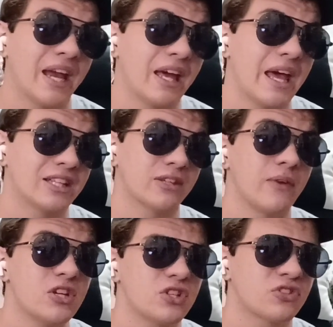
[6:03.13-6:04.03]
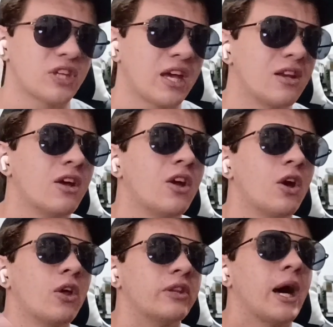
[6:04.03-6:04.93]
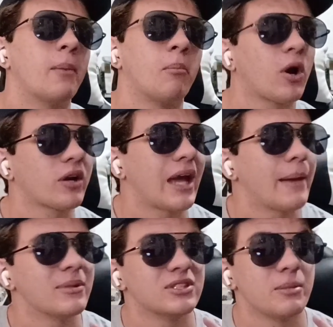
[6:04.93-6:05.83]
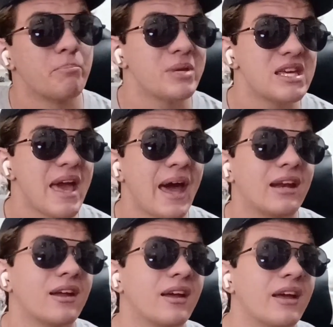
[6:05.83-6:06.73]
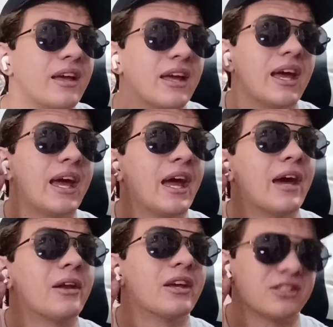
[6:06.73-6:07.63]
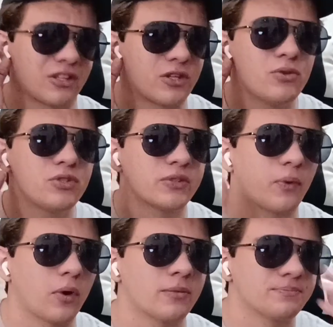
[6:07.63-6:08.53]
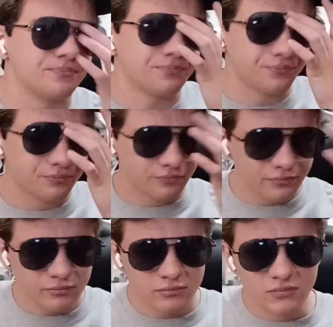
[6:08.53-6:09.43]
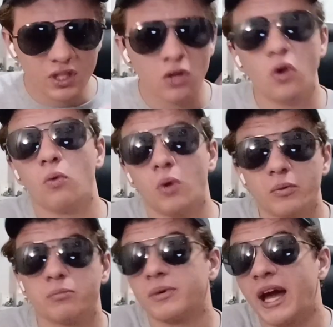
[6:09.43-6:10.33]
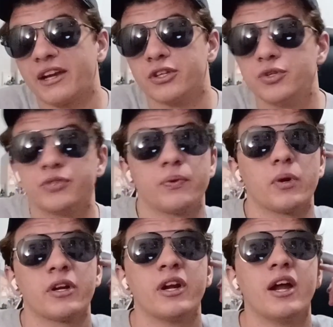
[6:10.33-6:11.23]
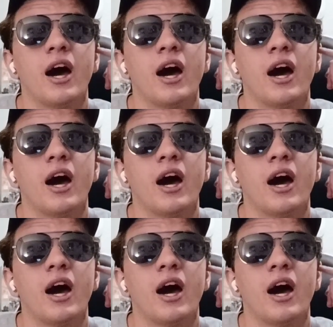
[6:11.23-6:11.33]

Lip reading: at an excavation site that Mark happened to be at and is accused for, well, got accused for,